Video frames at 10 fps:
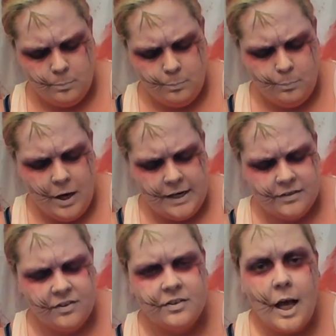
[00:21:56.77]
by
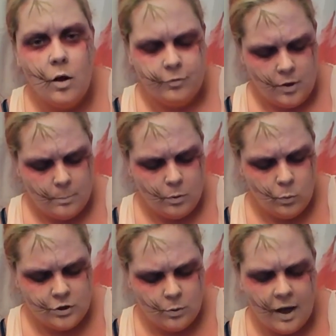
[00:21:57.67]
itself, but
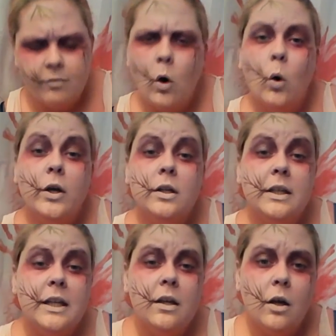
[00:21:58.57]
when you have
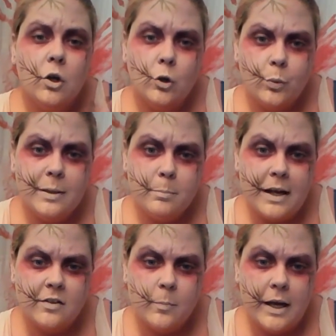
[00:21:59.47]
oily,
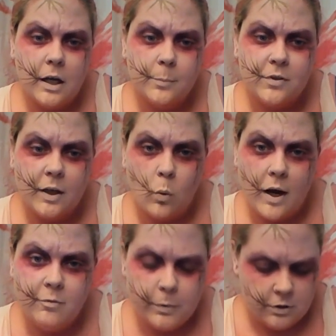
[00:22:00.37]
cream-based makeups like what
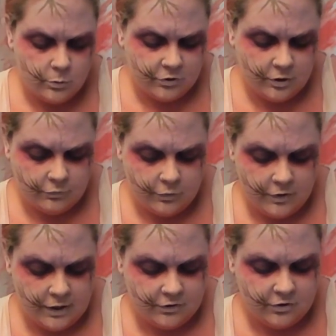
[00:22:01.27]
I've been using for
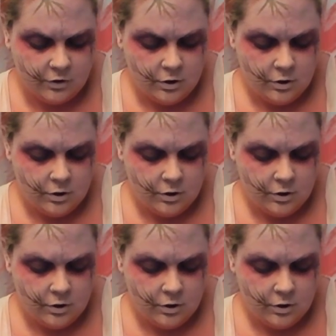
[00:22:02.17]
this,